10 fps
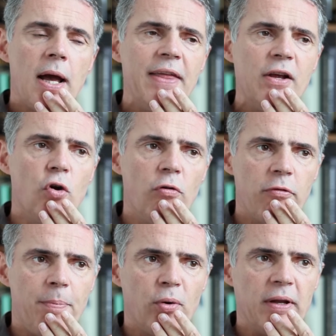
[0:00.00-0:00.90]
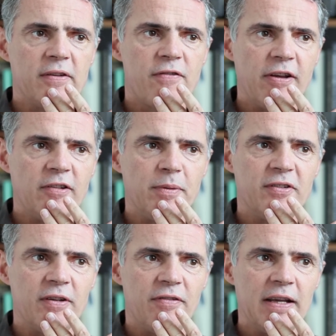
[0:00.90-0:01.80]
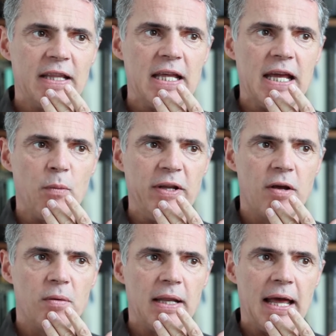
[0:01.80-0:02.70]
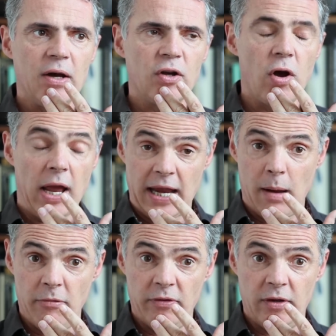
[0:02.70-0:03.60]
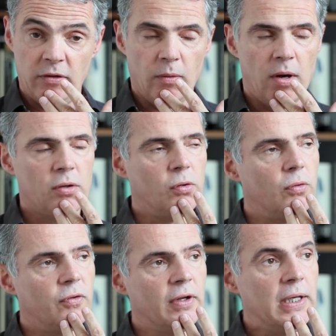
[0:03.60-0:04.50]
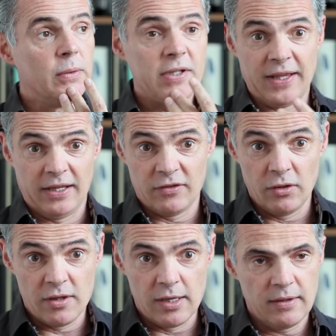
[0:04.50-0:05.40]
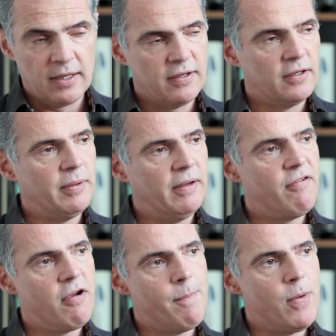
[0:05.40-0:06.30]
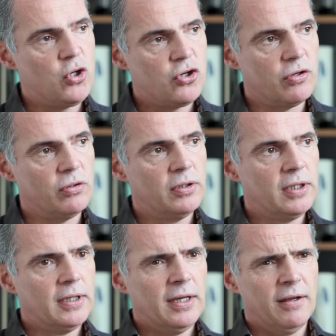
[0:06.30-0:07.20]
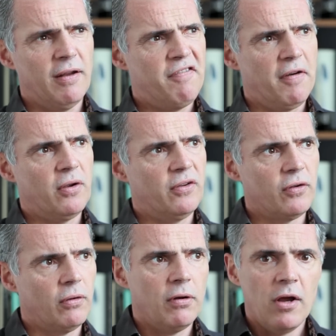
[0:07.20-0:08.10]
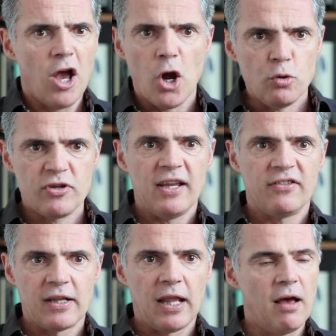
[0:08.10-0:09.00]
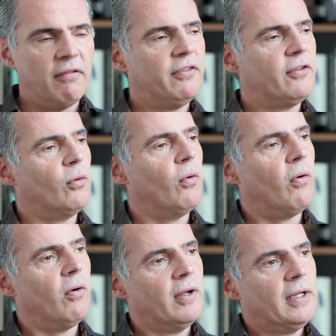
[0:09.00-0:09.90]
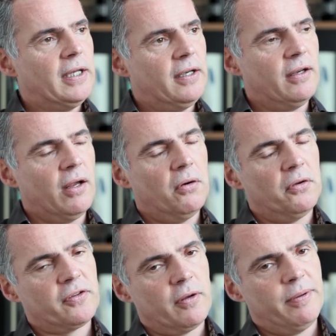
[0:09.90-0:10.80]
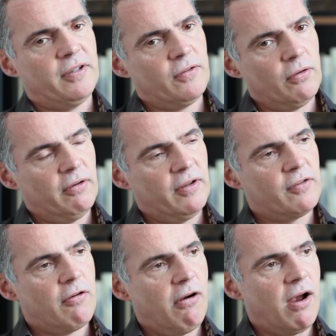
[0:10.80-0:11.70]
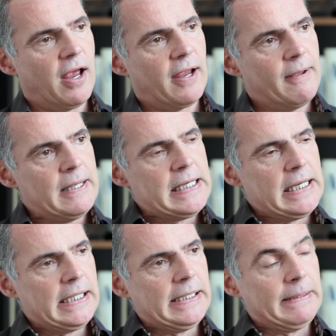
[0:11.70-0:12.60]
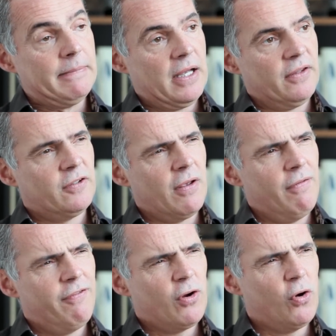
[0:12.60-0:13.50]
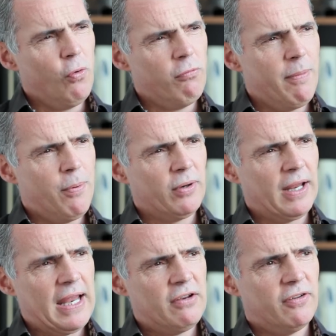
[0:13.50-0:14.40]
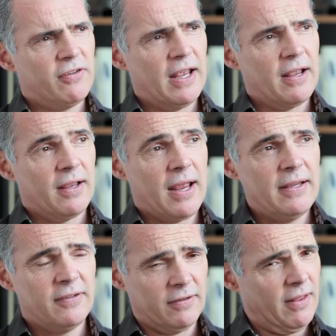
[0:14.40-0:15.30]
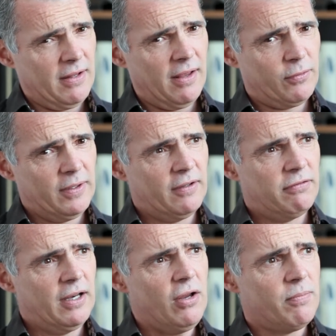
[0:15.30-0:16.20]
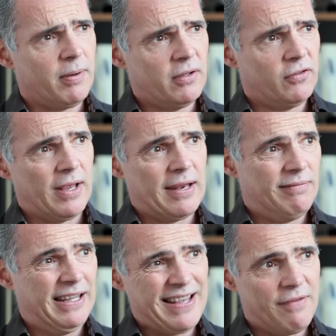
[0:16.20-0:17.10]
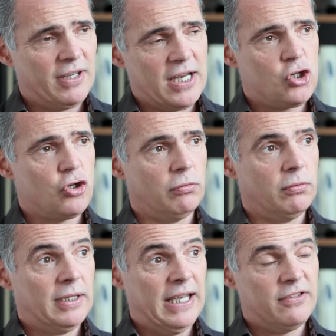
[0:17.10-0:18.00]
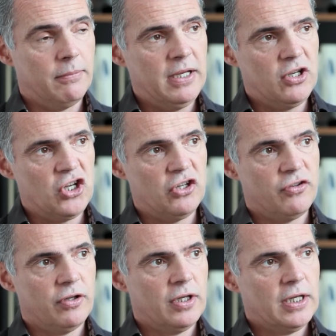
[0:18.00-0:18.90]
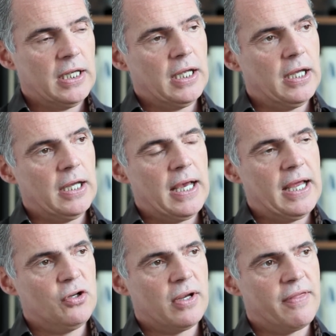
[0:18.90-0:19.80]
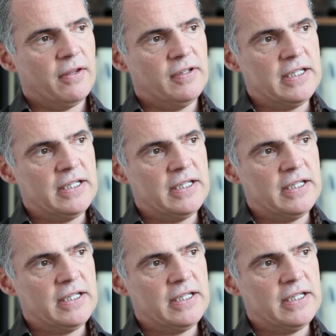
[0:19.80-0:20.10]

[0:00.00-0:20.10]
I think court reporting is a very specific thing. We don't allow cameras into our courts, which I think is a good thing. They tend to be very emotional. You know, focus on OJ's gloves or you know Oscar Pistorius crying. Um, and so for court reporting interesting cases, I think live tweeting is really good because you get it's evidential, it's immediate, uh, and you get the